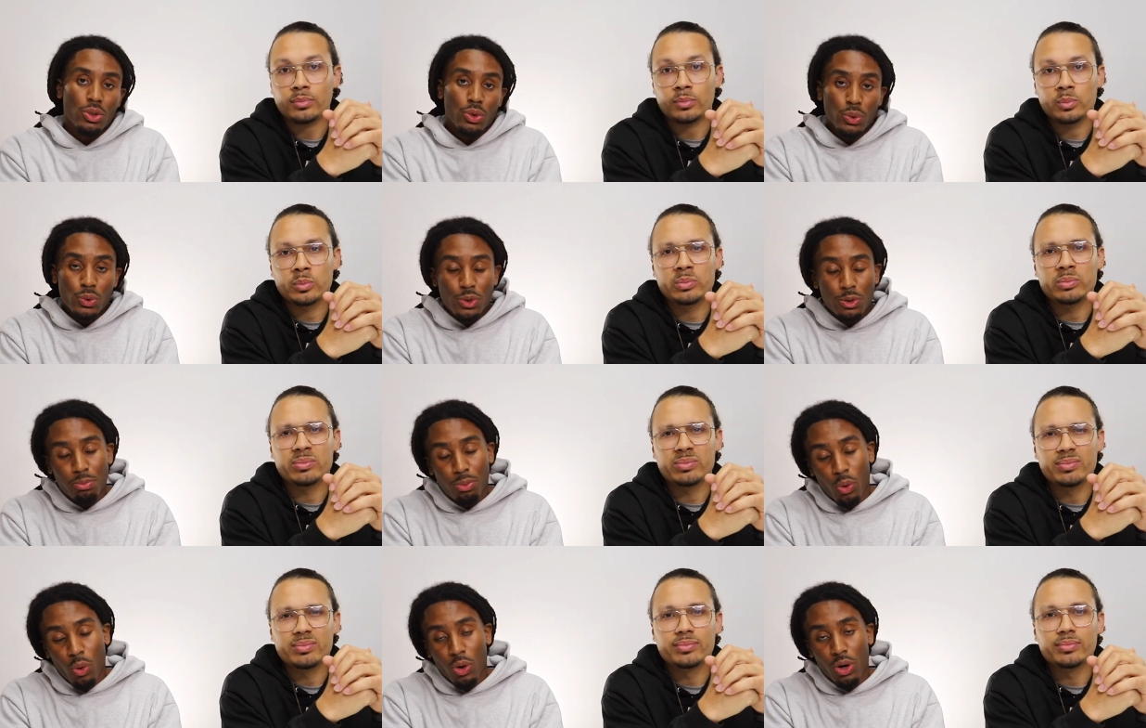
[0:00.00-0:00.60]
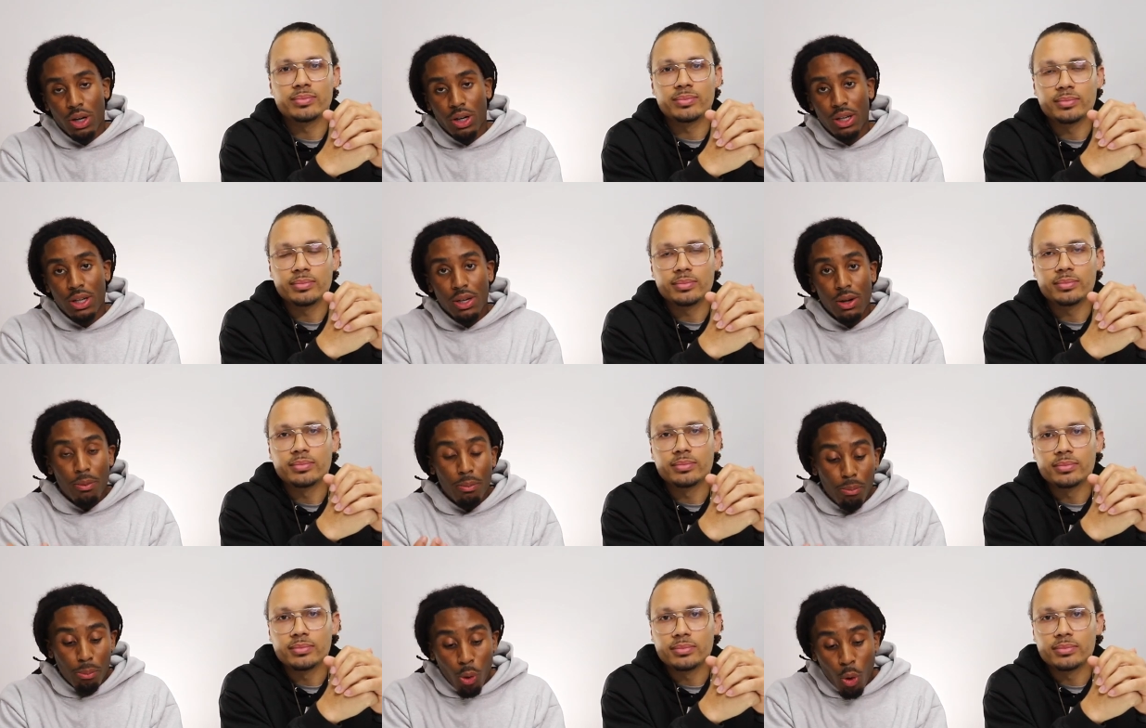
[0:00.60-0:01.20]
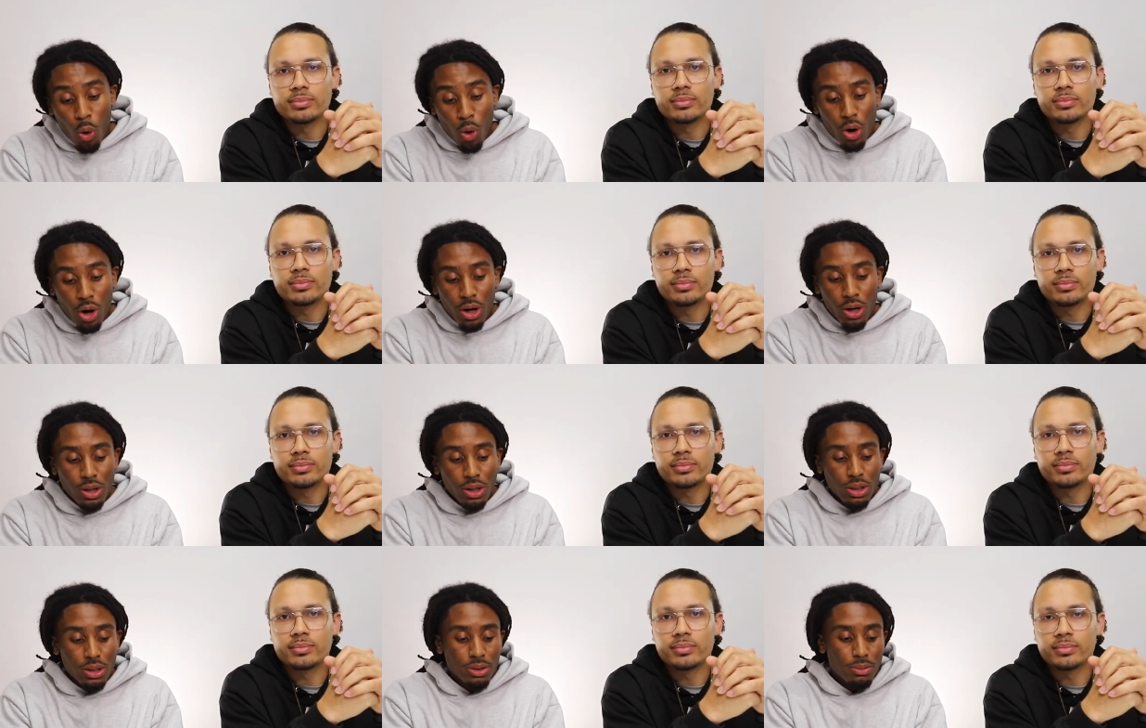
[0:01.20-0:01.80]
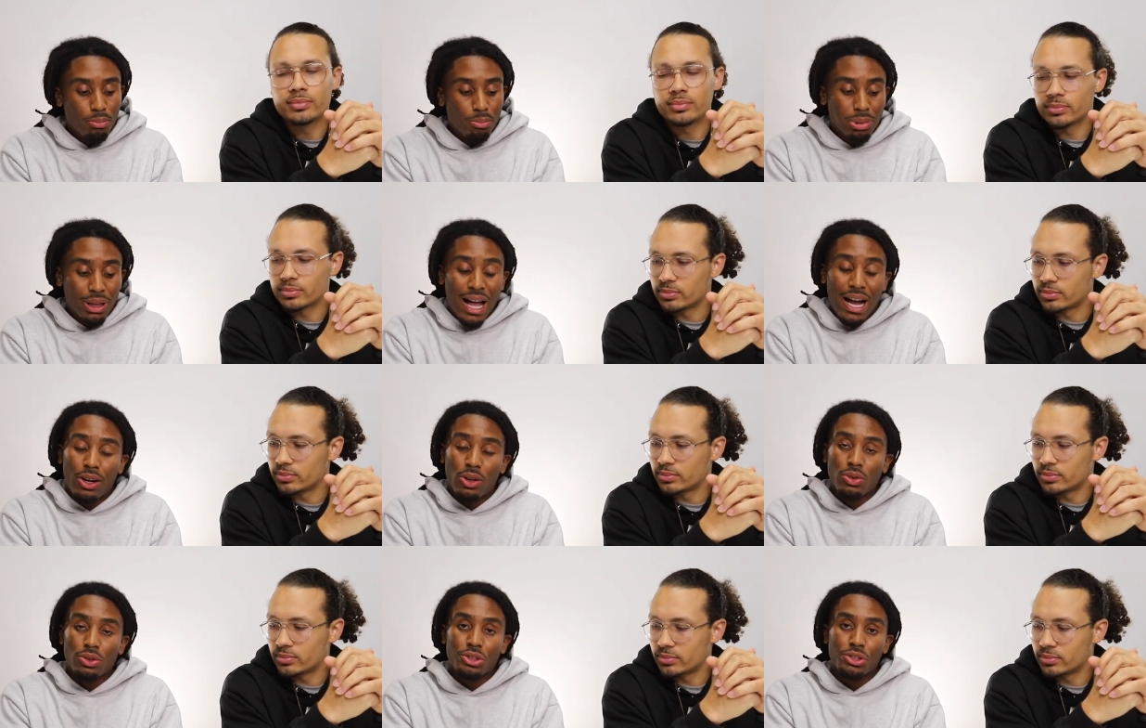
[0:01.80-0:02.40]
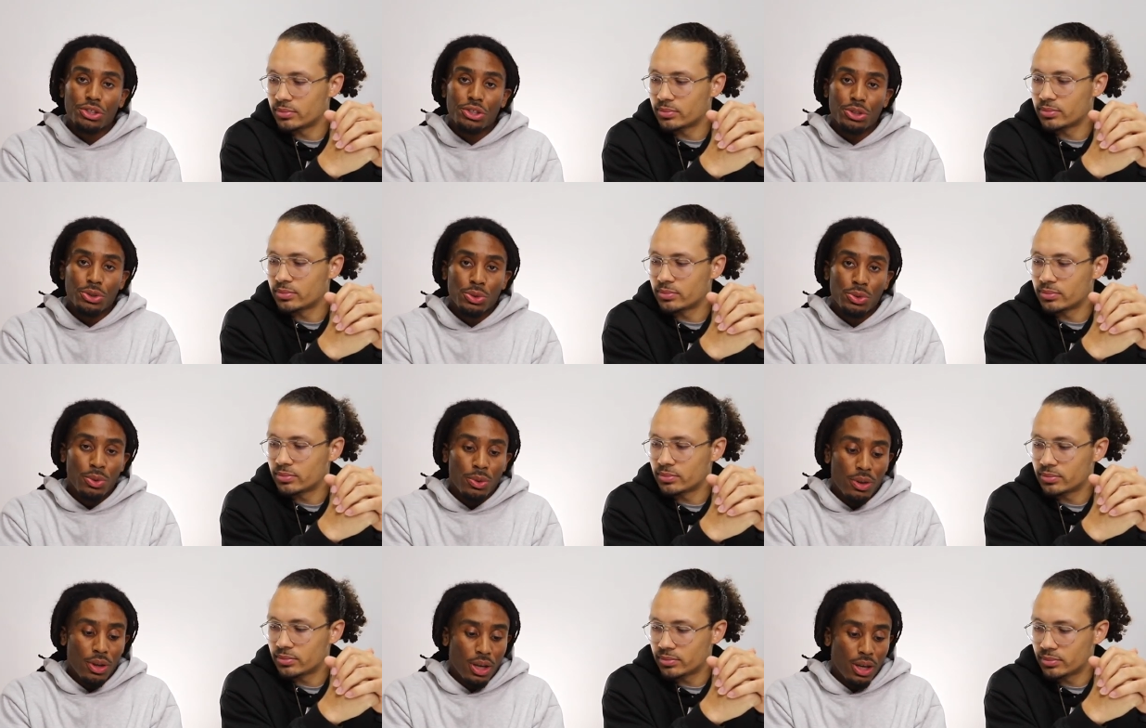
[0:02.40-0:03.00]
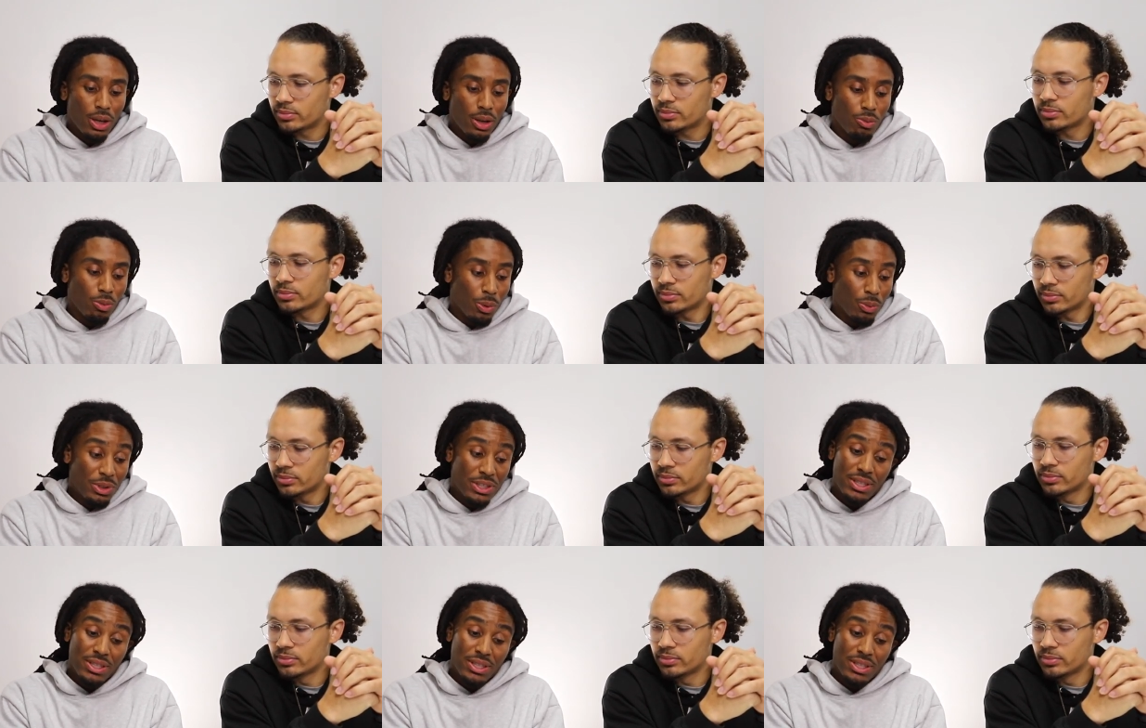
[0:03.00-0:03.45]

Speaker 1: do sport more black on the shoe than what